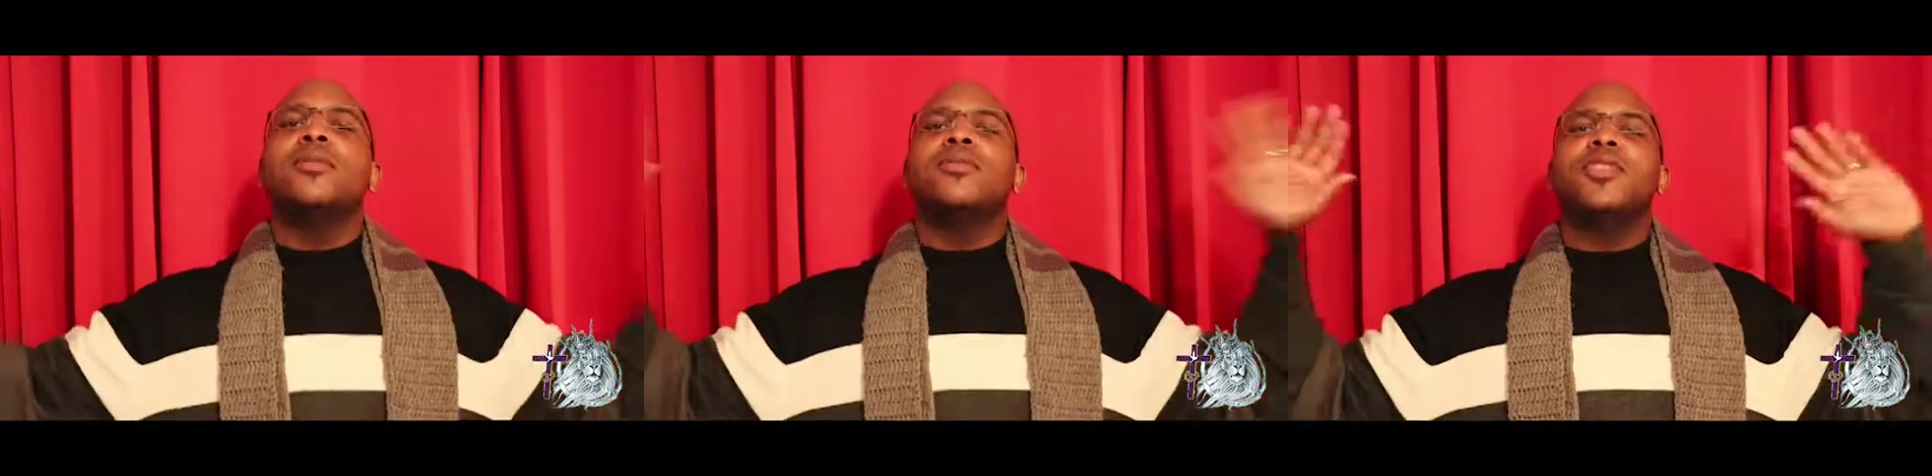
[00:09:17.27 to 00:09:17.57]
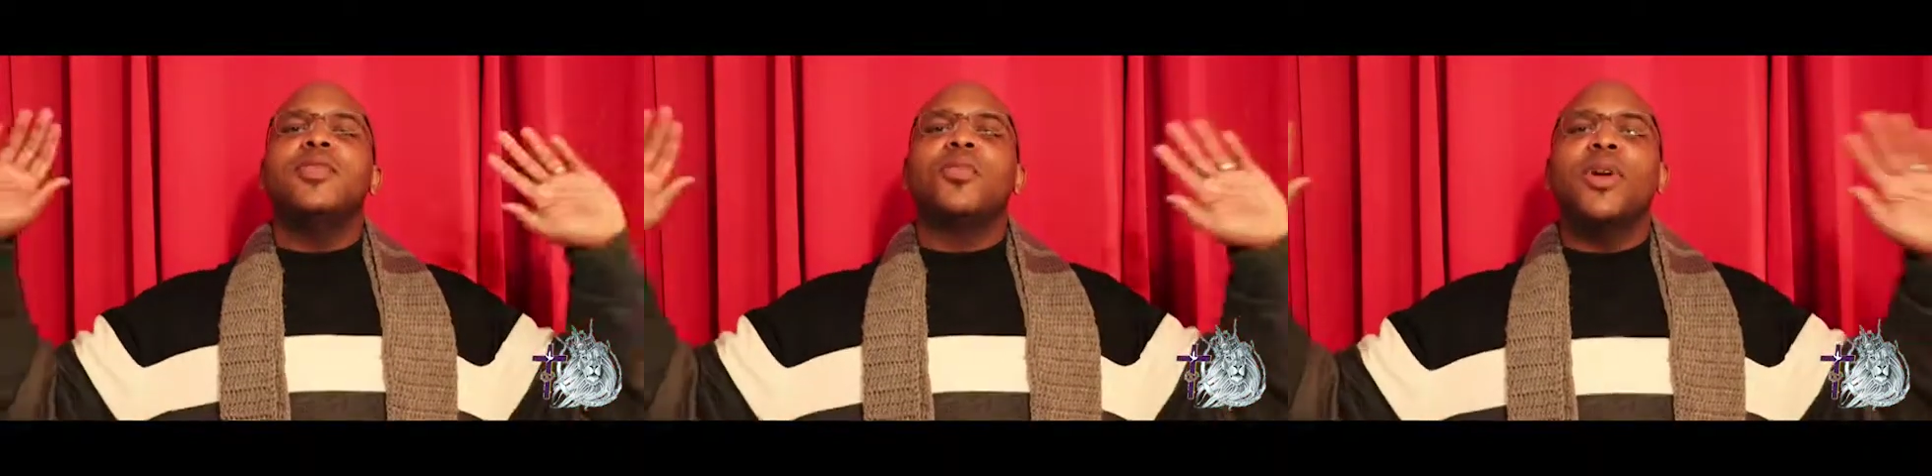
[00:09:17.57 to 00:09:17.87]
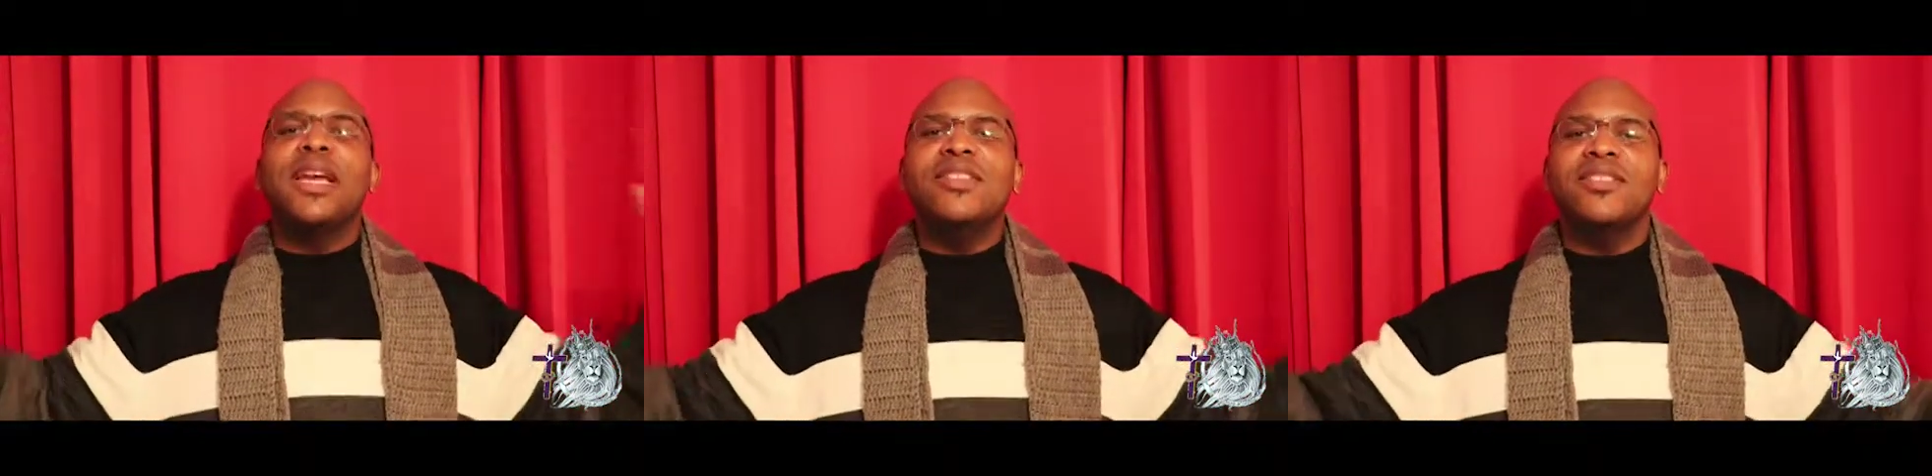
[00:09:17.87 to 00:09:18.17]
She
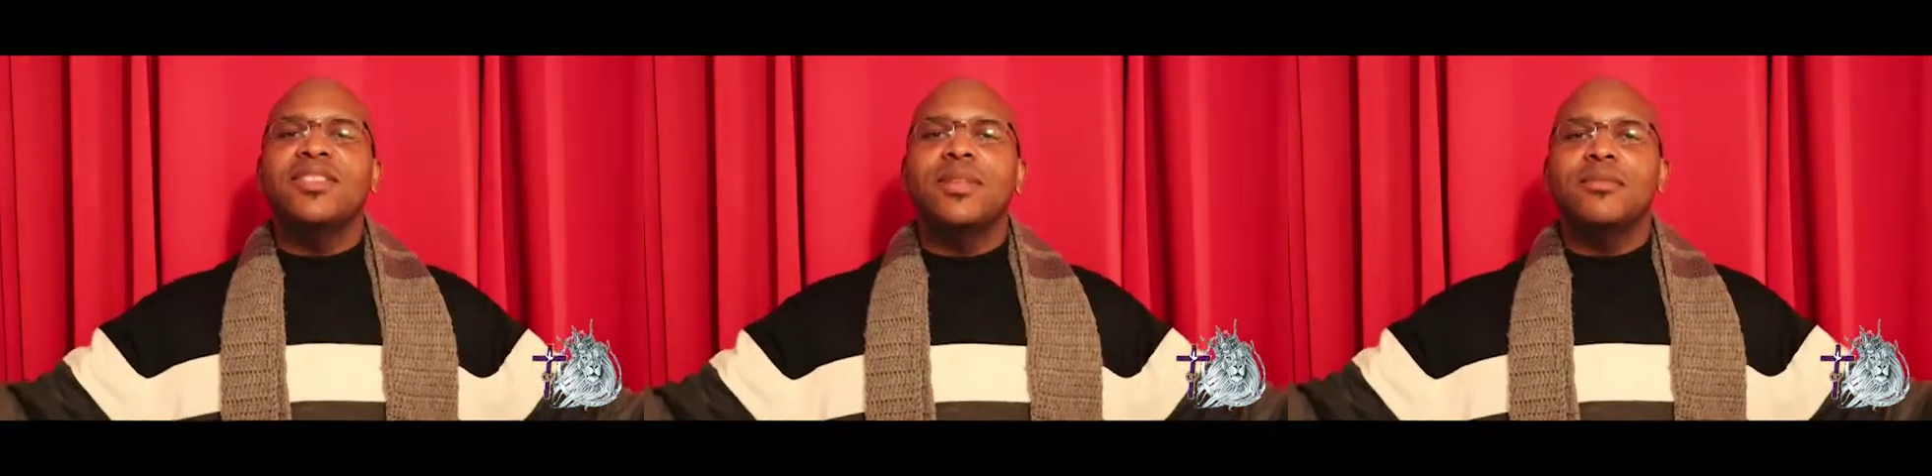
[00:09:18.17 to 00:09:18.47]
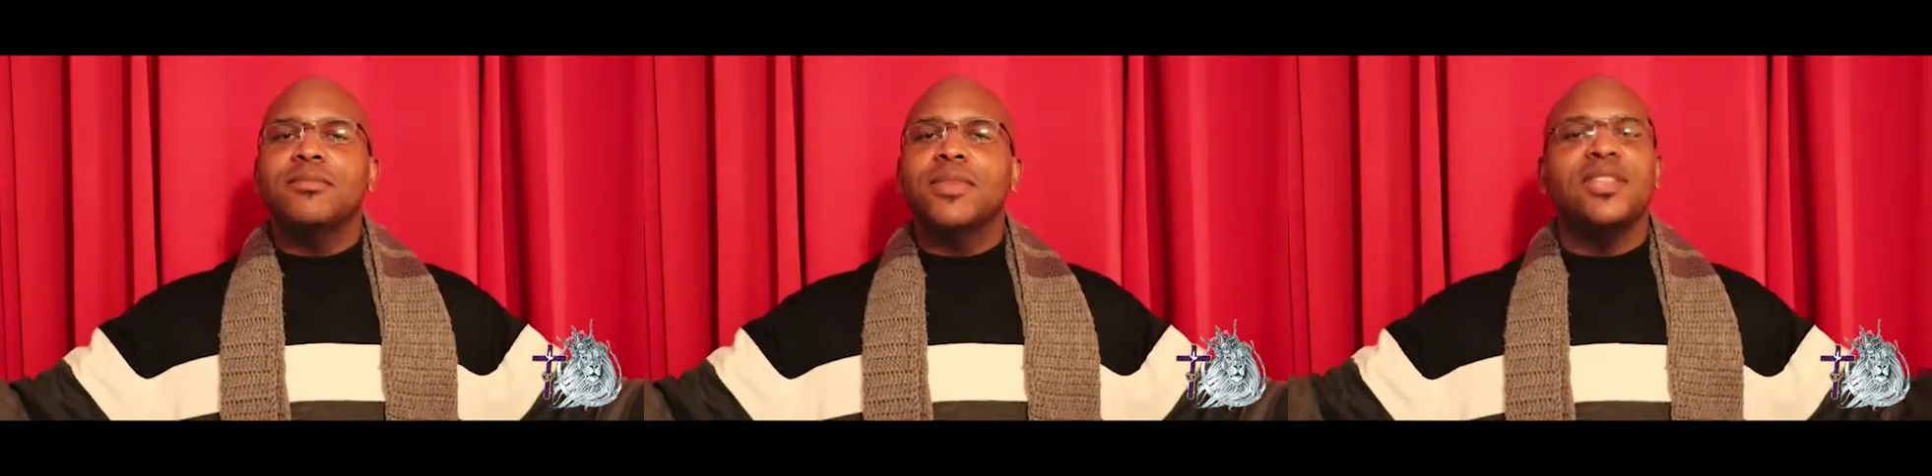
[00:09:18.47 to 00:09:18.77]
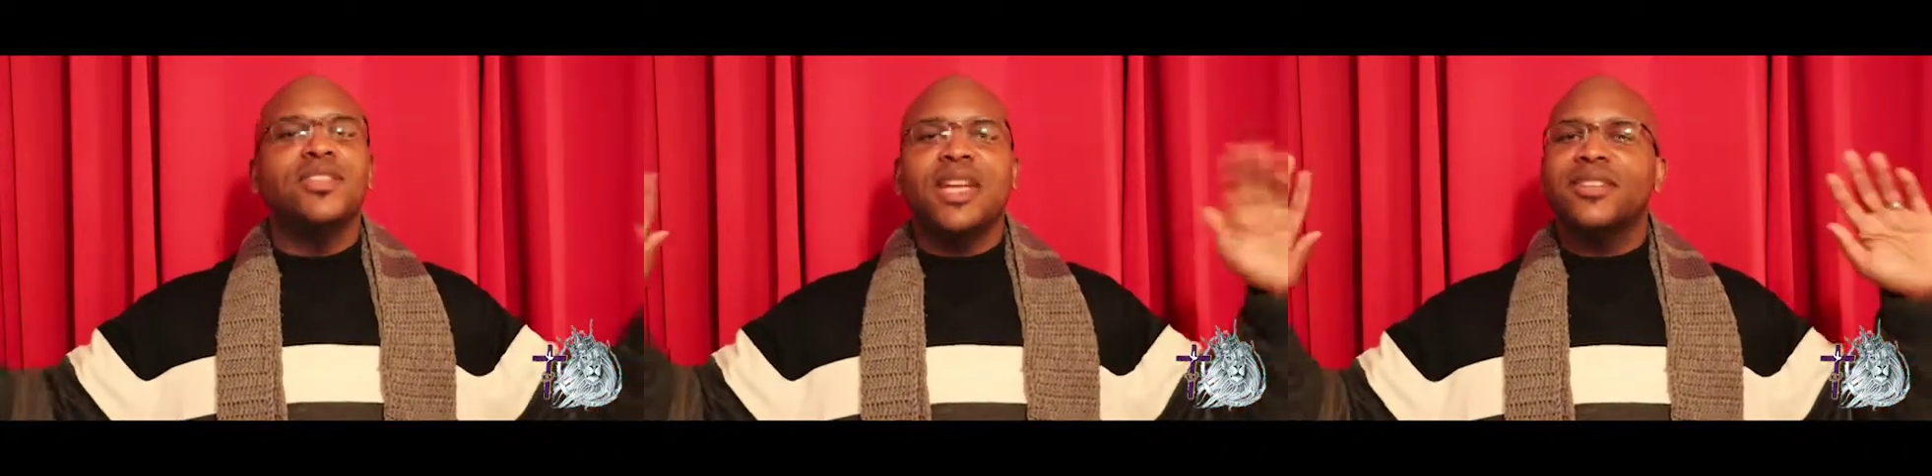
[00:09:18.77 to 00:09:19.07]
praises him
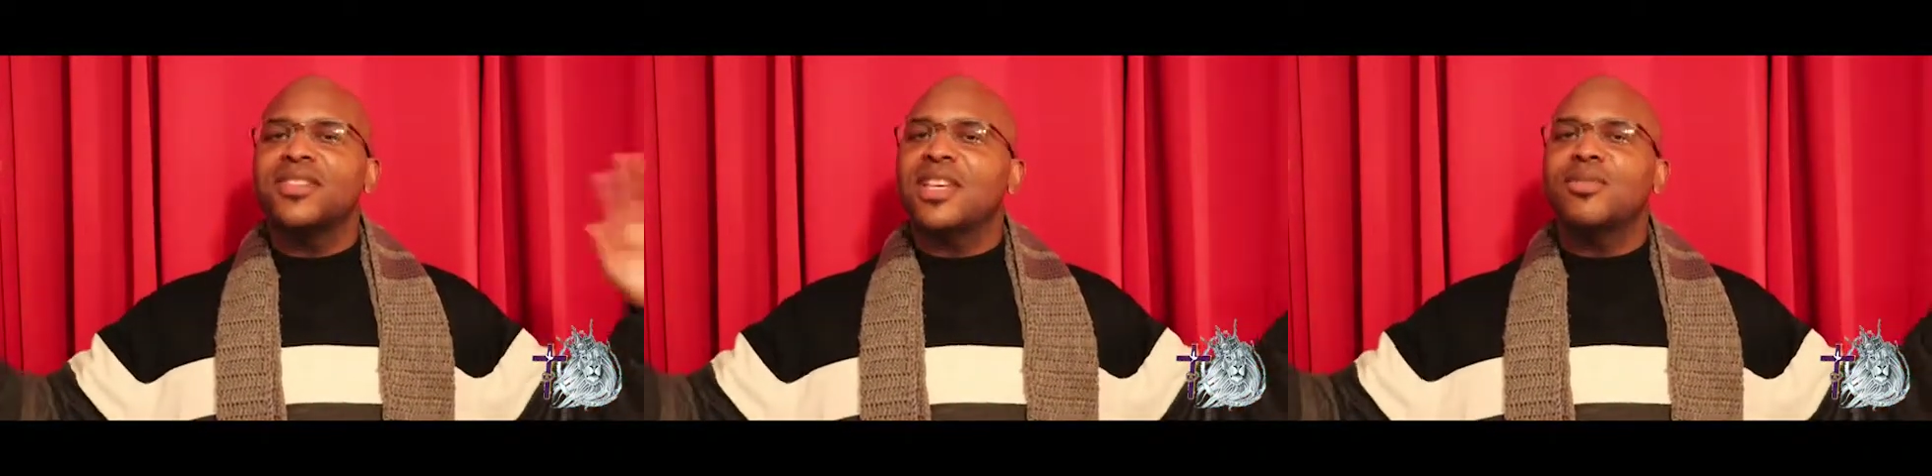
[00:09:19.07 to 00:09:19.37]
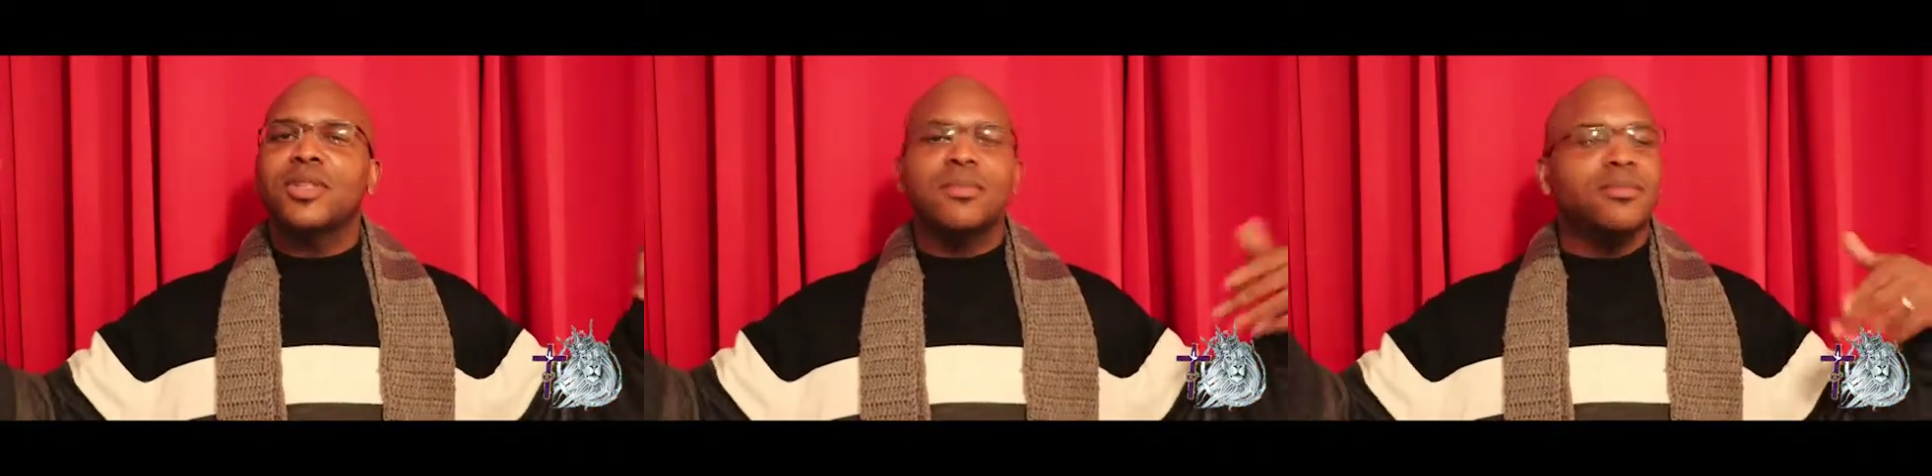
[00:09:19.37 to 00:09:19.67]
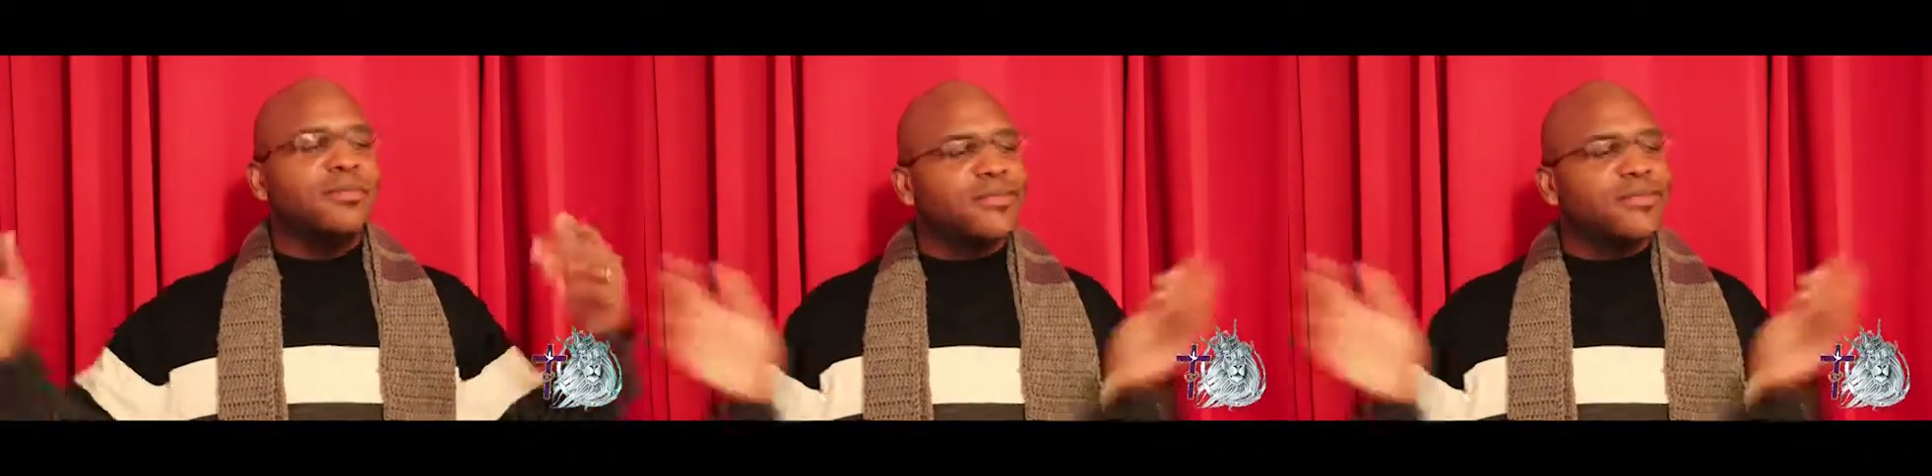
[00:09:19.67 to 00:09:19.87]
and she has sex with him.